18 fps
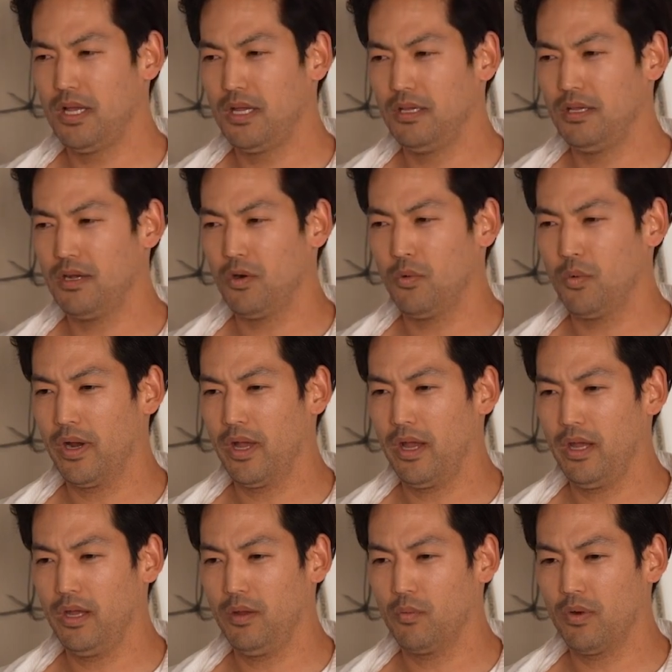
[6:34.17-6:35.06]
you know, when
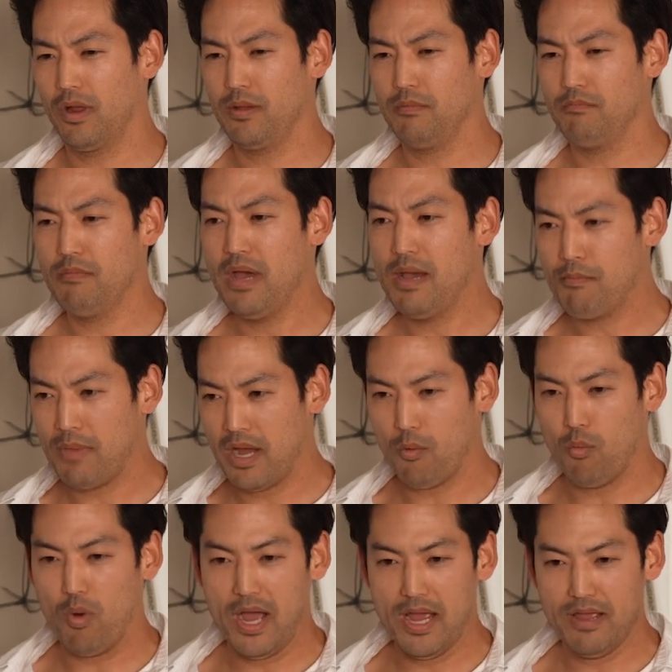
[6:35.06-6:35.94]
I met my
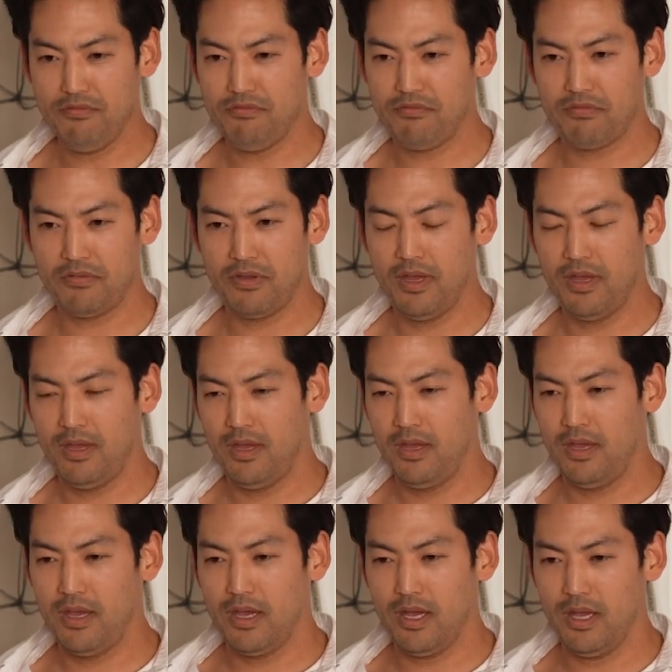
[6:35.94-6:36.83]
wife
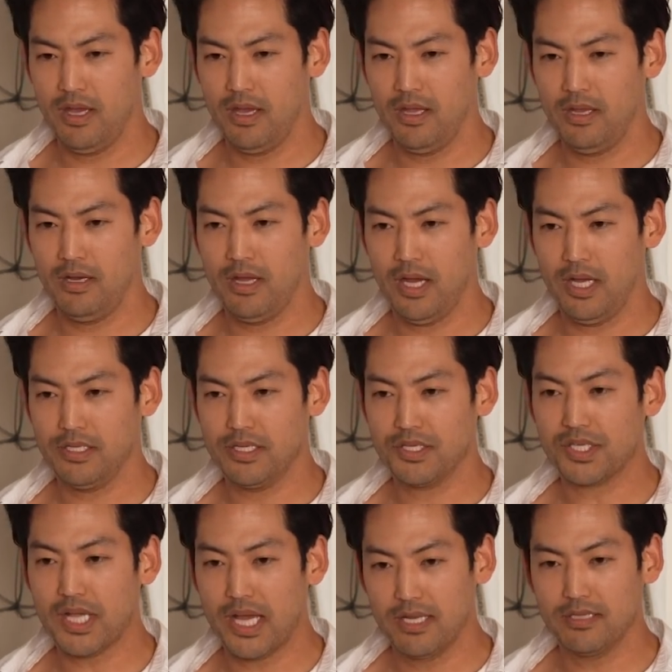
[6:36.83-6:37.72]
and I
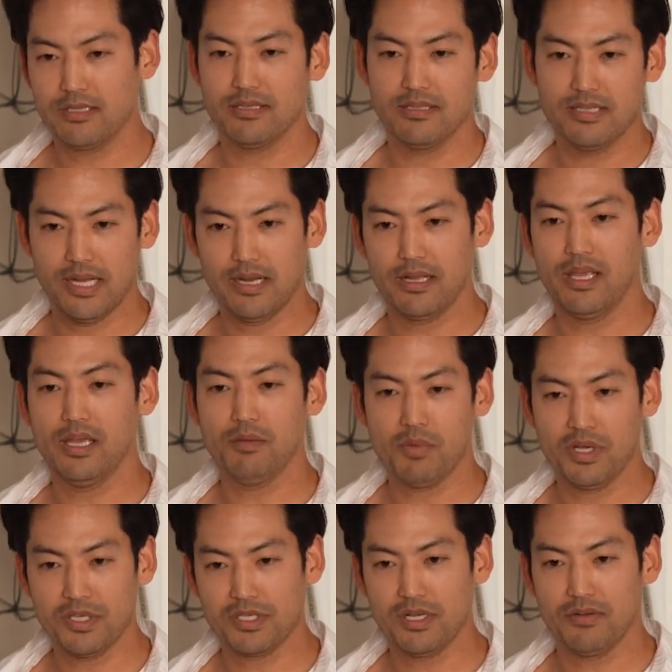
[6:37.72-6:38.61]
decided to dedicate
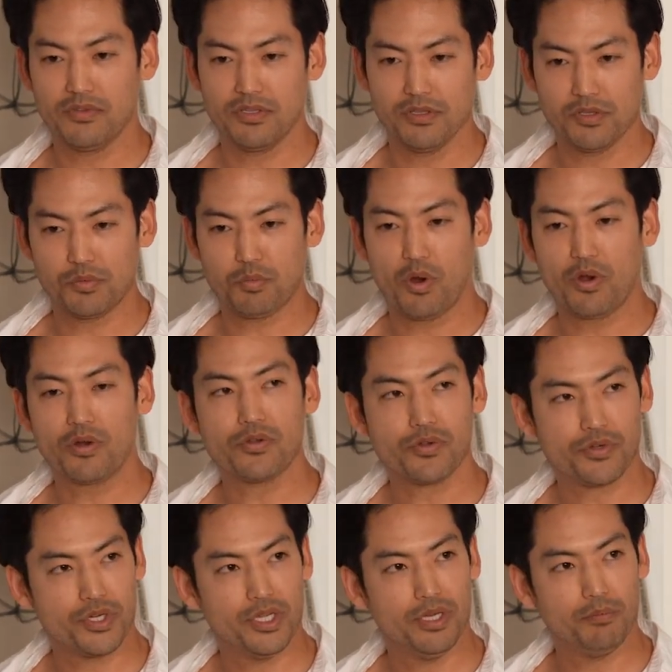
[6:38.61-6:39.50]
myself to this
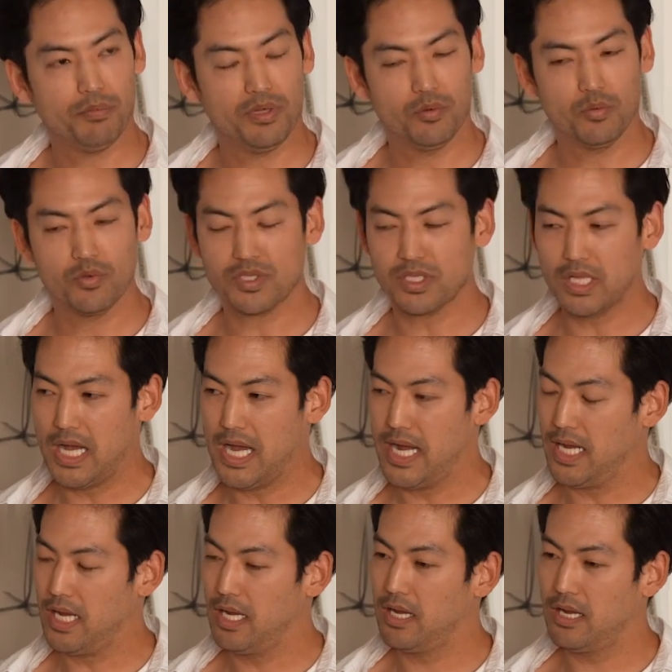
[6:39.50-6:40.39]
partnership, it was
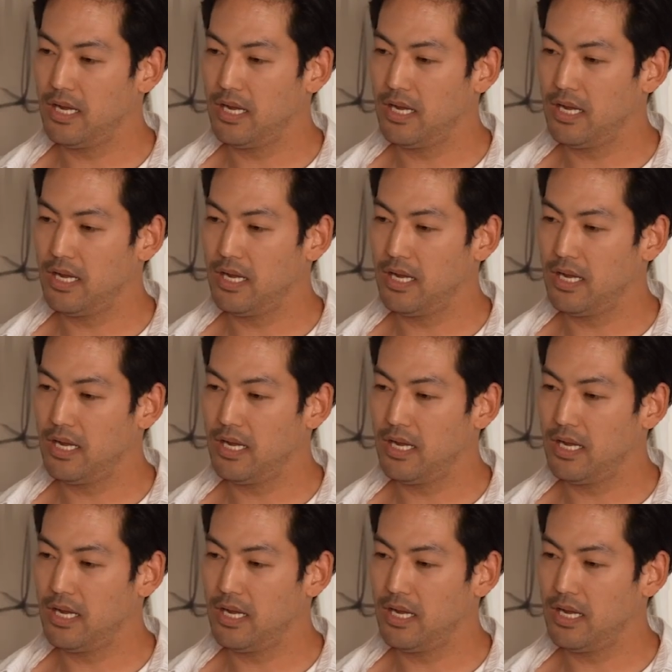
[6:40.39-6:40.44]
like